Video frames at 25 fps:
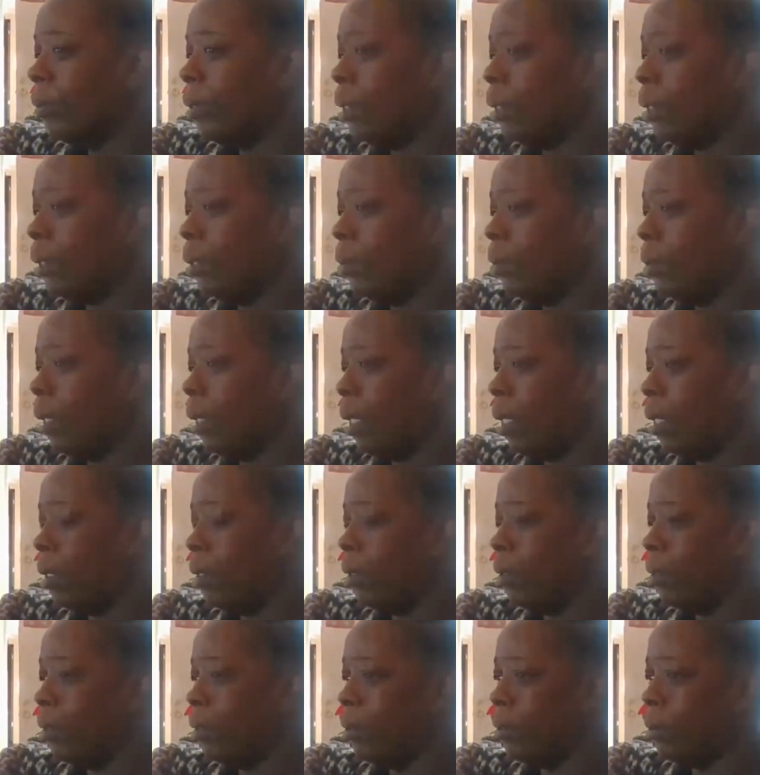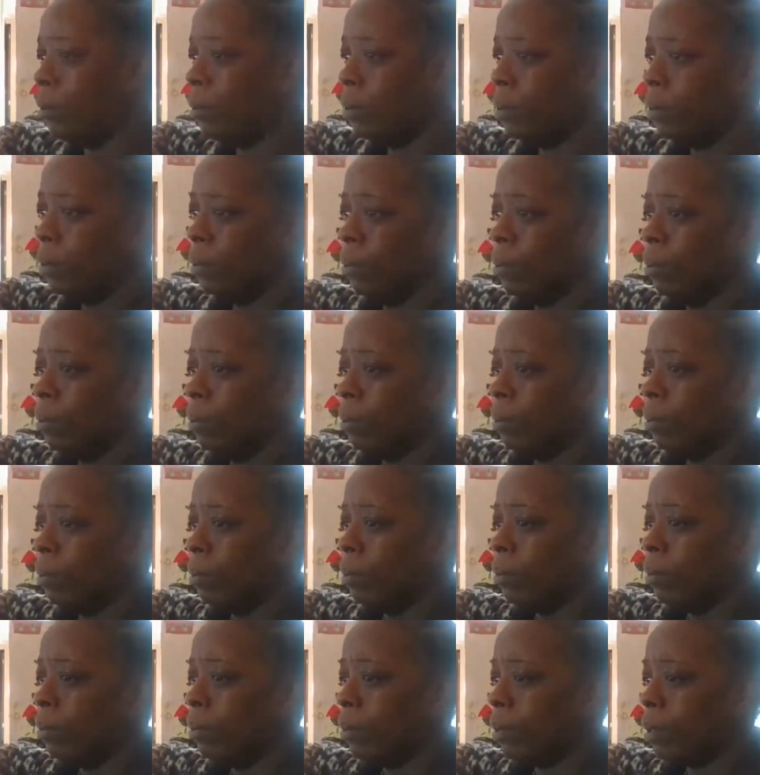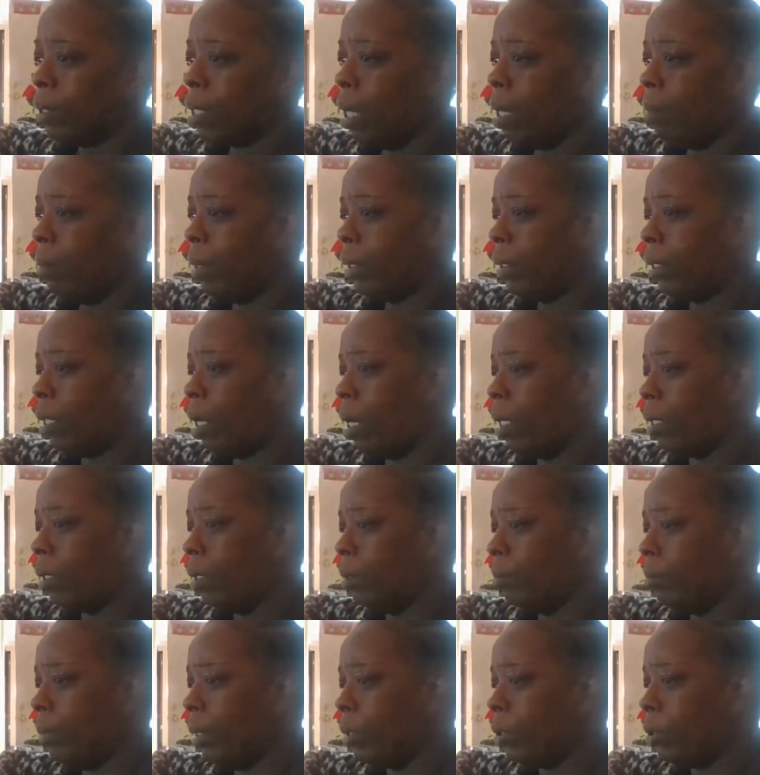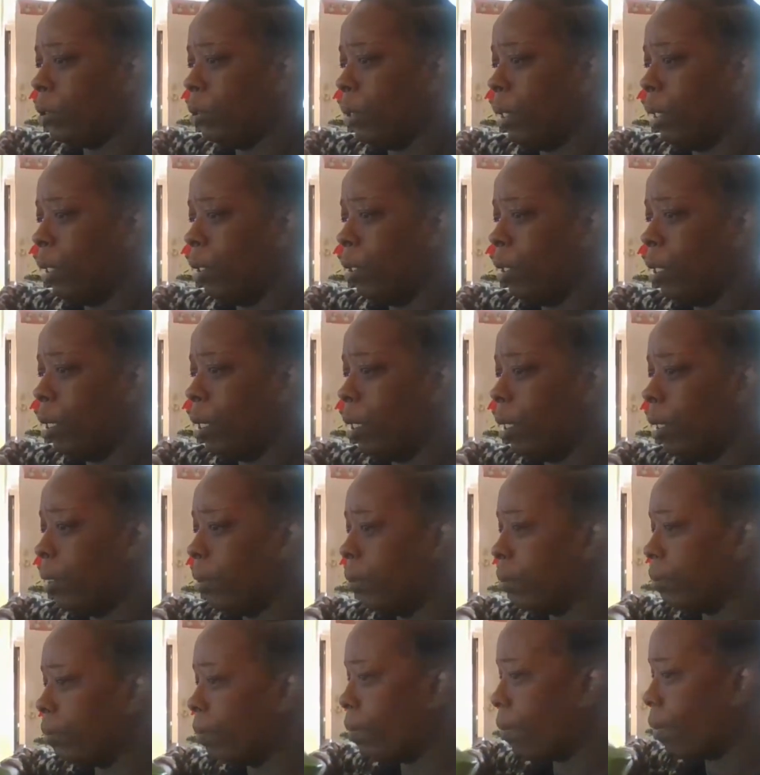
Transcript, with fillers: and do that and call my daughter, make sure they're all right."